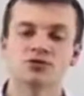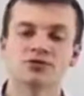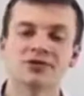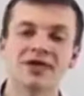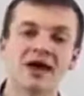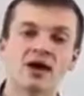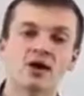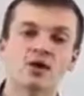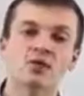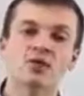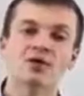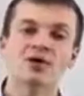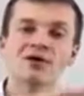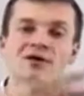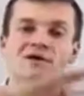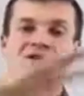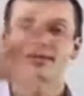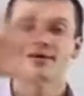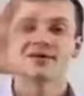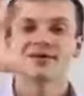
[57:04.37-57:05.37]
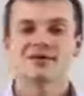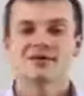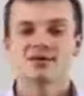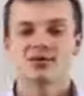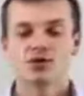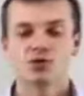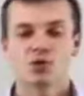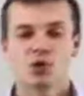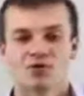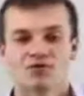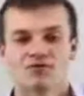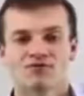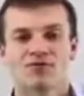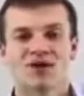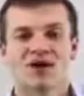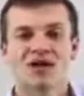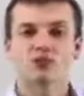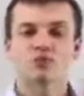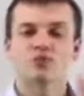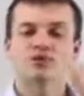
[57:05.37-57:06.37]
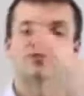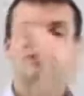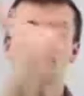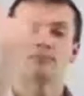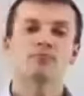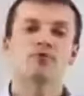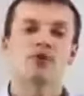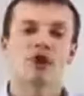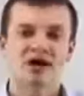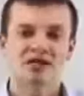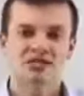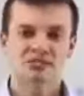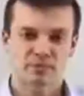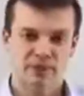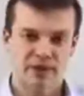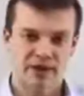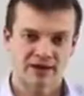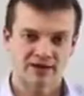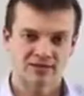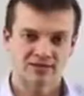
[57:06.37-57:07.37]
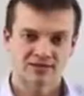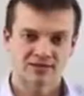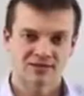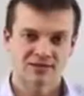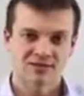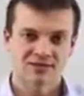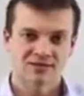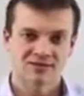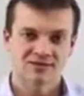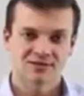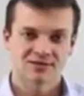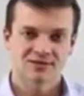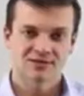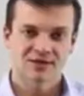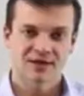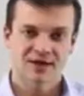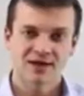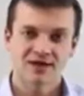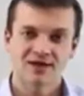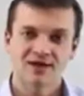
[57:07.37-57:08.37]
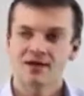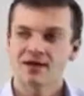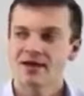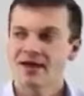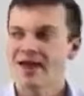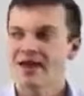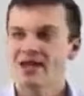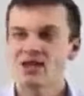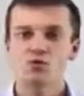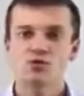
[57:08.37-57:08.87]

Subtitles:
So now you are following that prospect, okay?